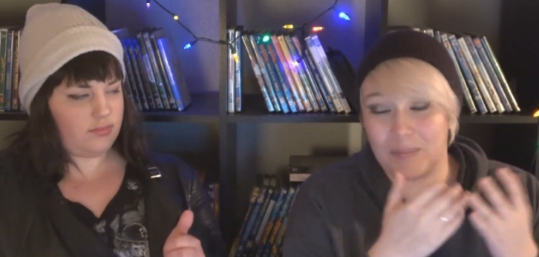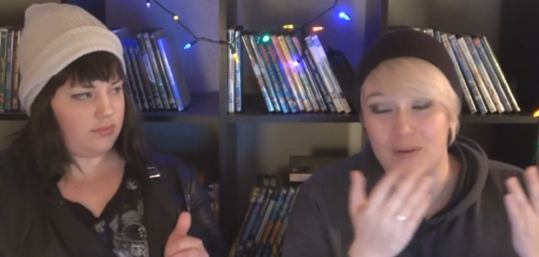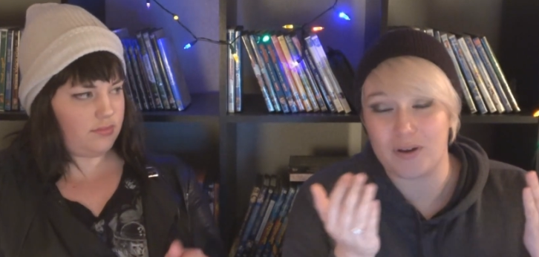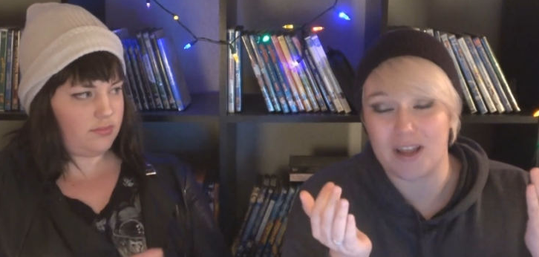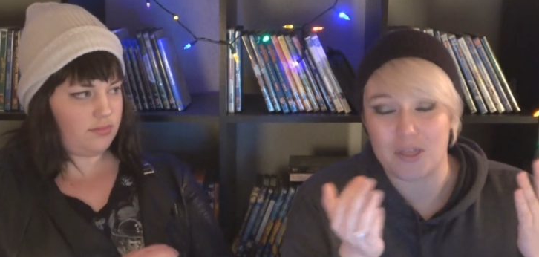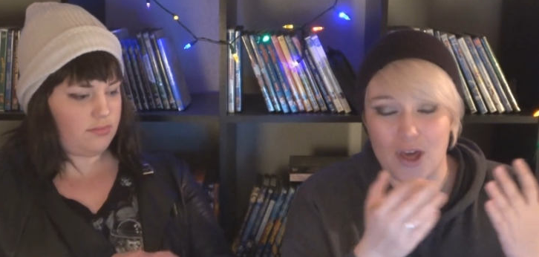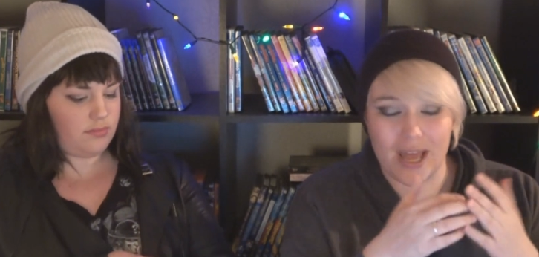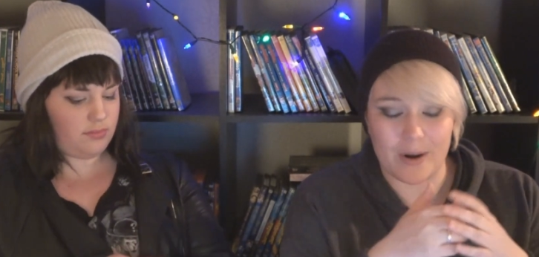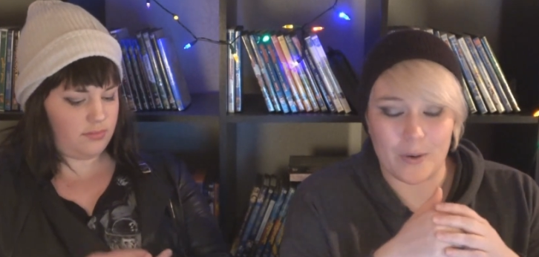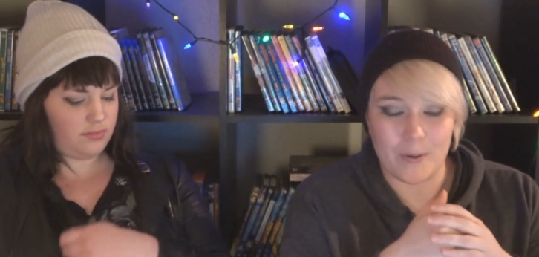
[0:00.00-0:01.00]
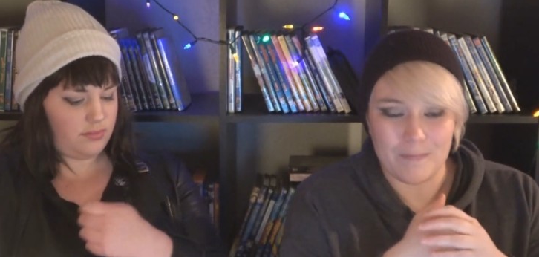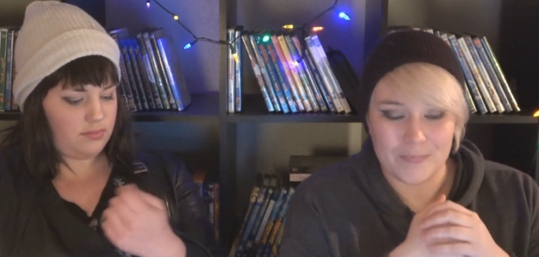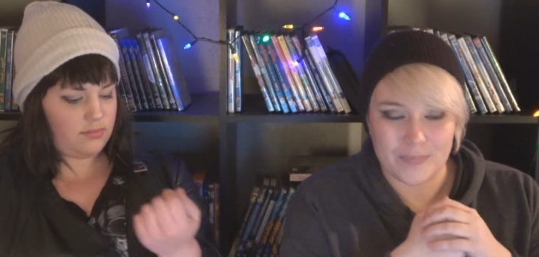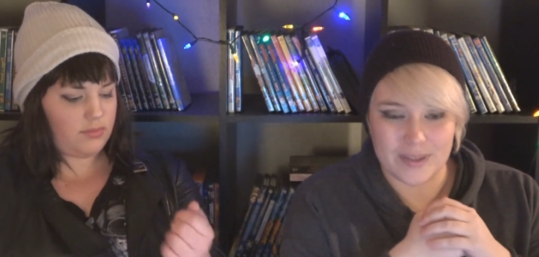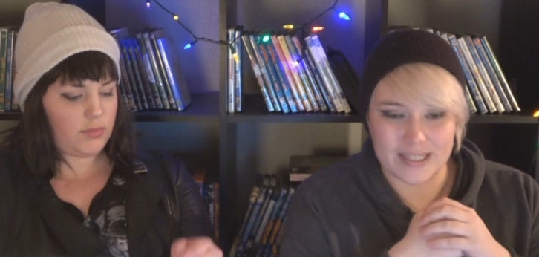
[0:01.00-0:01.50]
Speaker 1: not being what I thought at
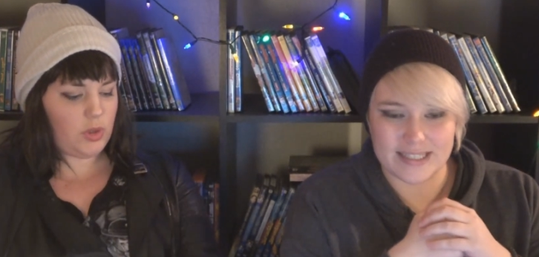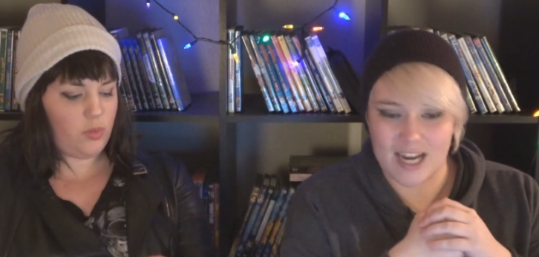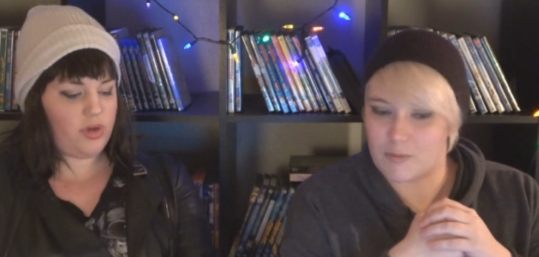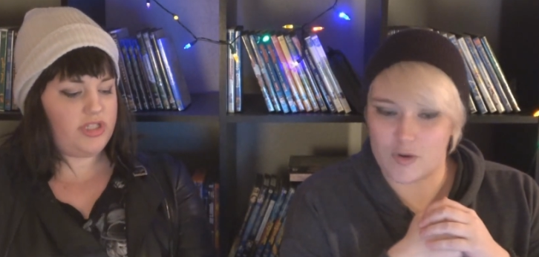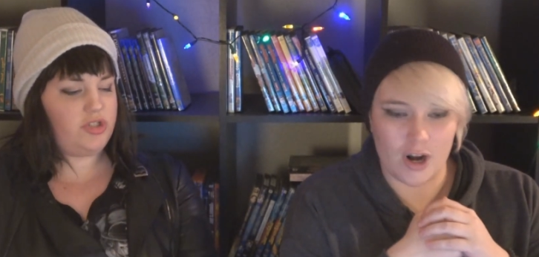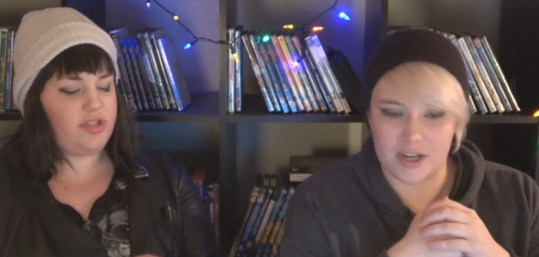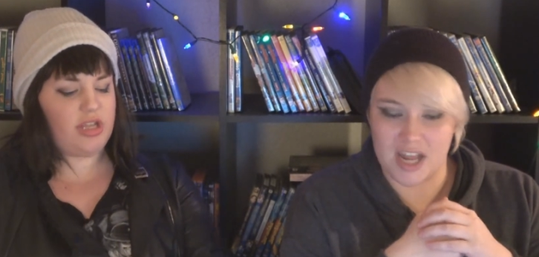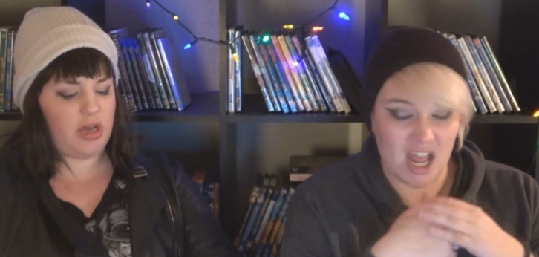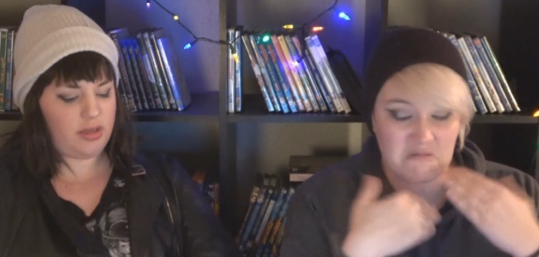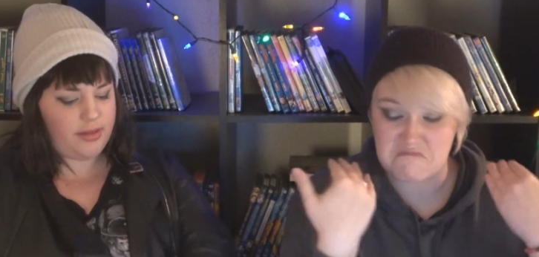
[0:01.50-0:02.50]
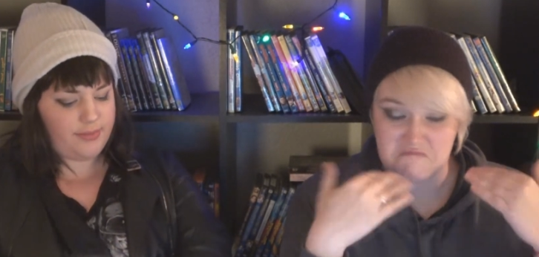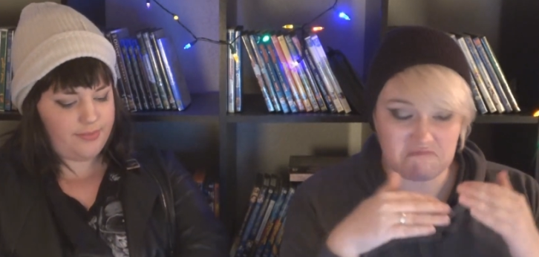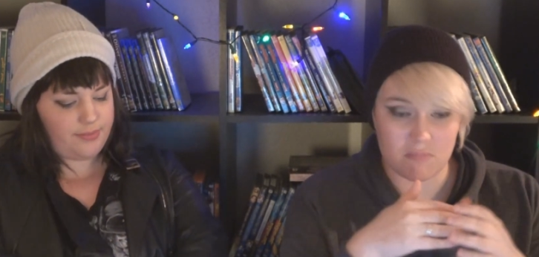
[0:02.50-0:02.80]
all. This time what crocodile, uh,